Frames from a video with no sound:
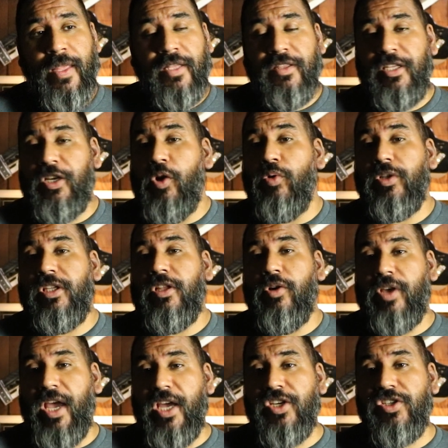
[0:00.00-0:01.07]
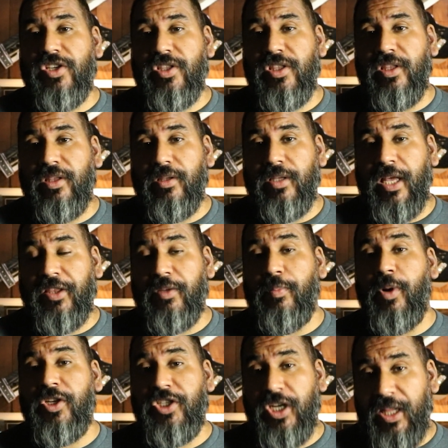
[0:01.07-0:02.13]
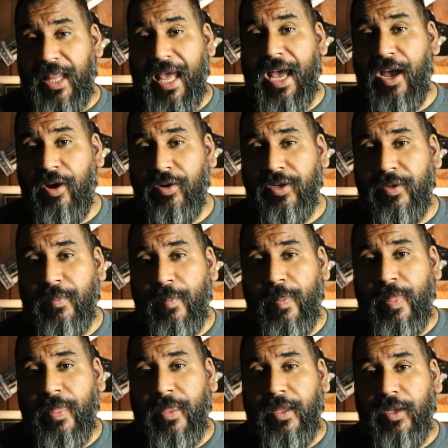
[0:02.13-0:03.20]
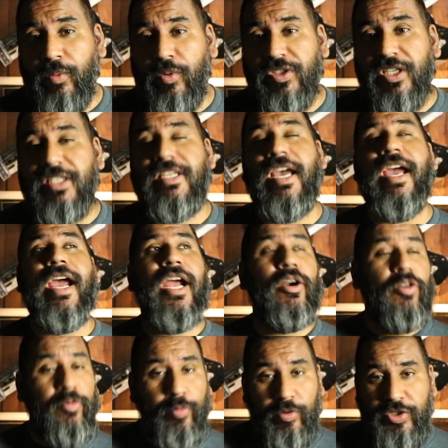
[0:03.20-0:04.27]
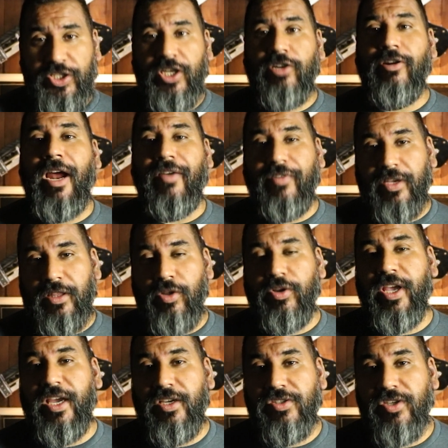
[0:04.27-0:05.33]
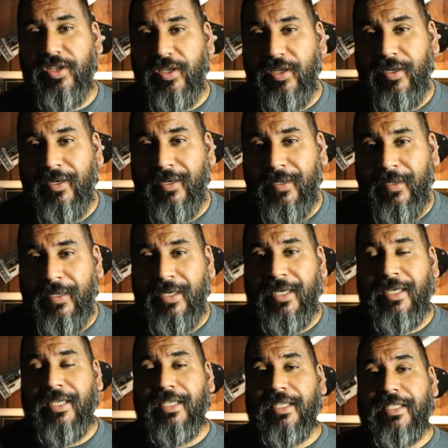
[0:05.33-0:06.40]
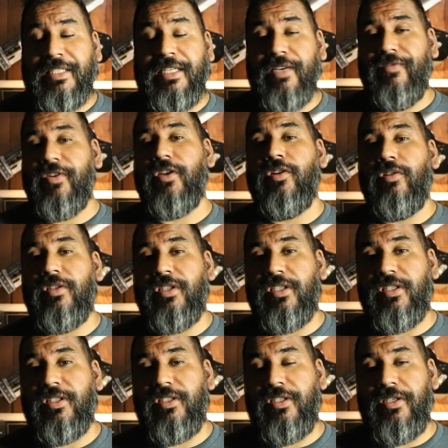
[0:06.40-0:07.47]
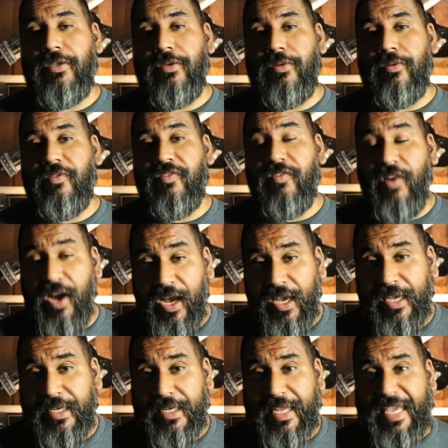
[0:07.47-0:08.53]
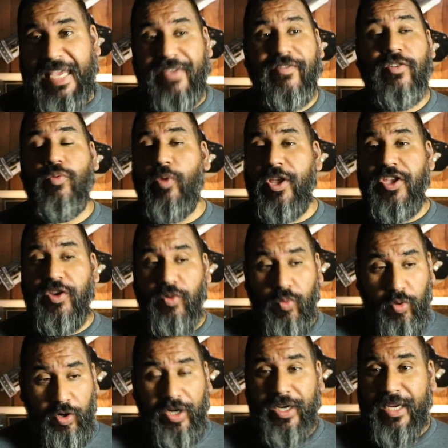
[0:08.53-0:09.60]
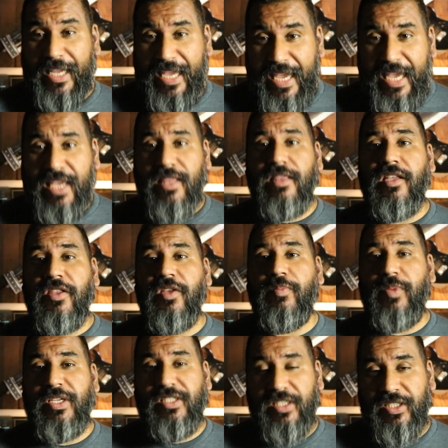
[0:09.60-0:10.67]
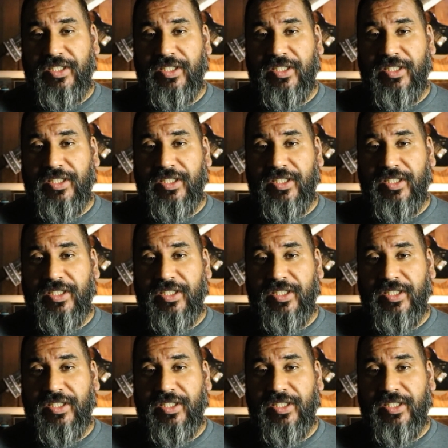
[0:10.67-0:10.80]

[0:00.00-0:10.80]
the only location that the budget allowed, was a terrible geographic location. Difficult to find even when you were in the business